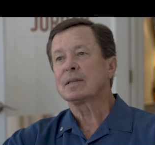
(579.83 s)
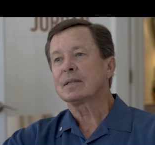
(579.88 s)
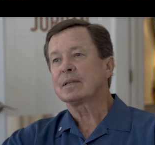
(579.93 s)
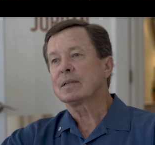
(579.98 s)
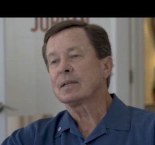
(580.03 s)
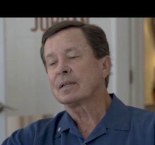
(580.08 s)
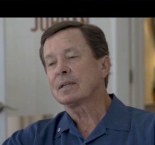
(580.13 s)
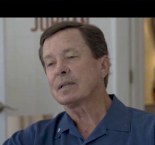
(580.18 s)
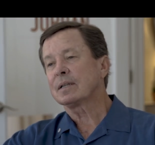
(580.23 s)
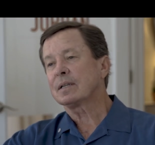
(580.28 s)

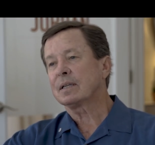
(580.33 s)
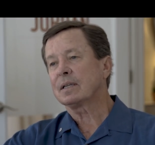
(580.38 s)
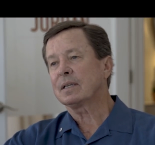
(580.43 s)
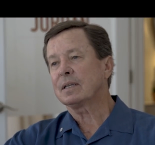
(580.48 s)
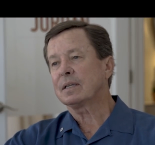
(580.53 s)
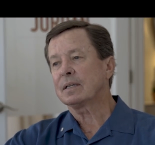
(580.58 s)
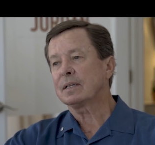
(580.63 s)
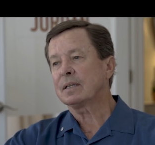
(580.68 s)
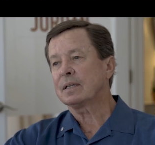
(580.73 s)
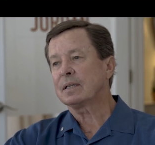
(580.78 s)

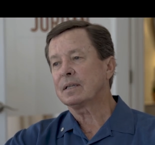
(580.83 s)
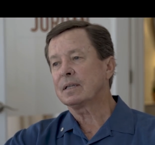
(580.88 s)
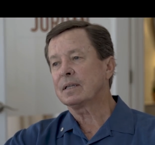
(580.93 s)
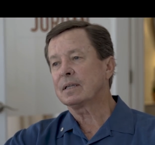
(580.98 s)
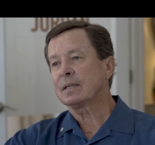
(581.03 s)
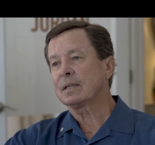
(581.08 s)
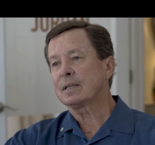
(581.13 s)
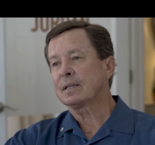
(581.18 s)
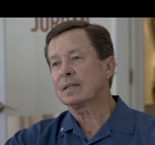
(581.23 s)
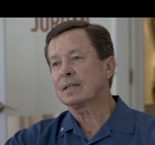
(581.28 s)

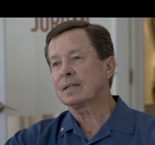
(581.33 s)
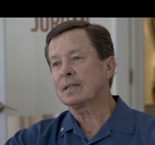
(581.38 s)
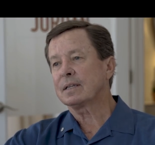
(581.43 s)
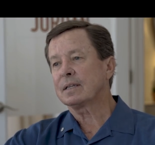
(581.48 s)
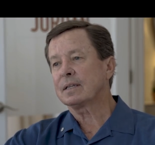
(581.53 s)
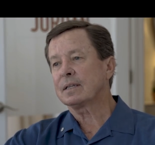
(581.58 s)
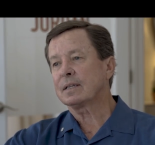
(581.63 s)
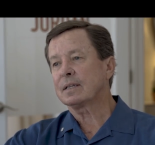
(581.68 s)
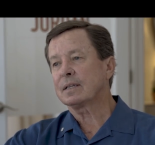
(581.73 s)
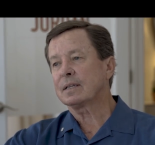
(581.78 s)

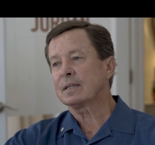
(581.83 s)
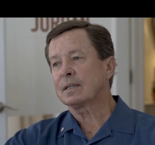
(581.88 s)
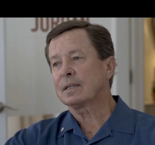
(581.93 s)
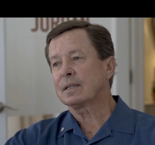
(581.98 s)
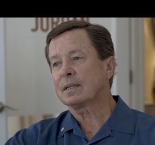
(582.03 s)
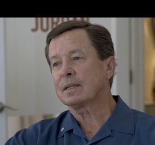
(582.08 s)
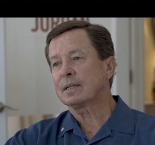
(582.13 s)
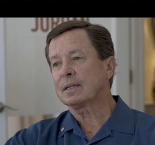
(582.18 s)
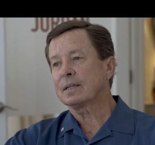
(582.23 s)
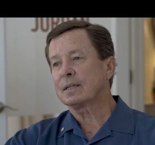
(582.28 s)

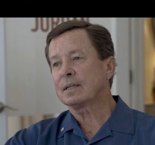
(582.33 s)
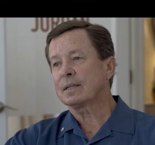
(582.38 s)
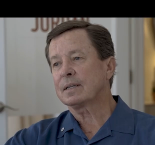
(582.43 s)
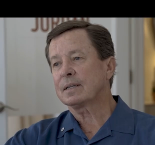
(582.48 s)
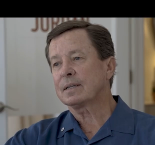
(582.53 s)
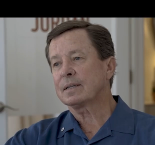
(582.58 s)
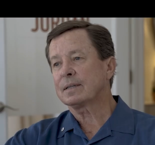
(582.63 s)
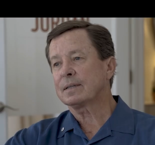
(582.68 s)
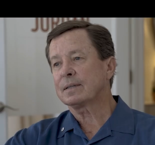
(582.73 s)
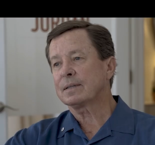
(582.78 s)

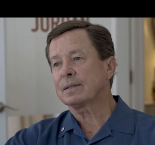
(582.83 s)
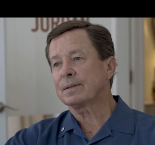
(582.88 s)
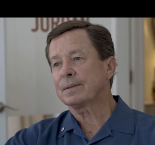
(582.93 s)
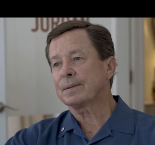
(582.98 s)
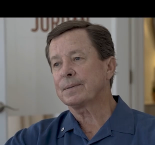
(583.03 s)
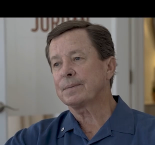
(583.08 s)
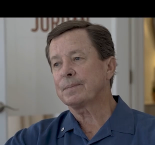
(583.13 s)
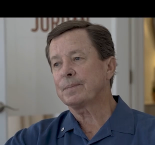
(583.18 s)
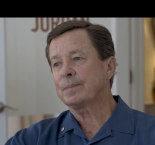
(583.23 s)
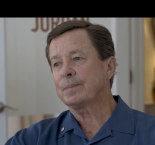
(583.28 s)

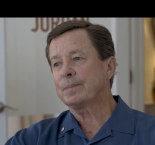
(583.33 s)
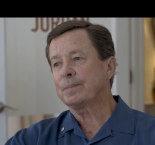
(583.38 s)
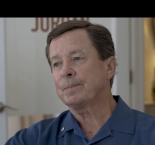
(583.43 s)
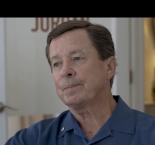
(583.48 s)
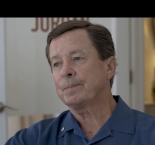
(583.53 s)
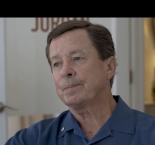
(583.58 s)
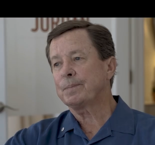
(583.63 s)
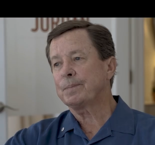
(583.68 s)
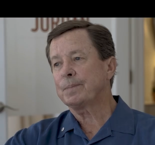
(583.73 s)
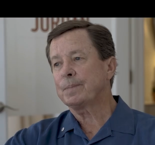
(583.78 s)

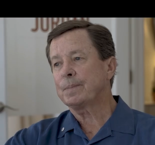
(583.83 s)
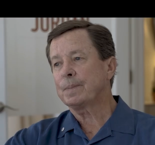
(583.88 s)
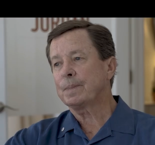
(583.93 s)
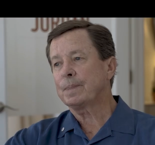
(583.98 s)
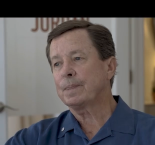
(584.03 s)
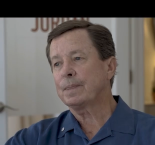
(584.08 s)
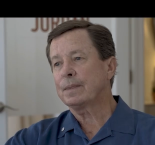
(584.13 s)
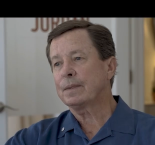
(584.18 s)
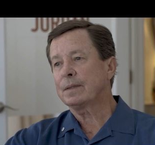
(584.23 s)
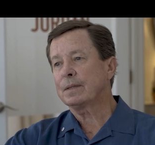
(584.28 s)

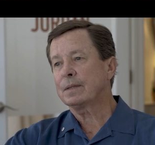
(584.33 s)
(no one is talking)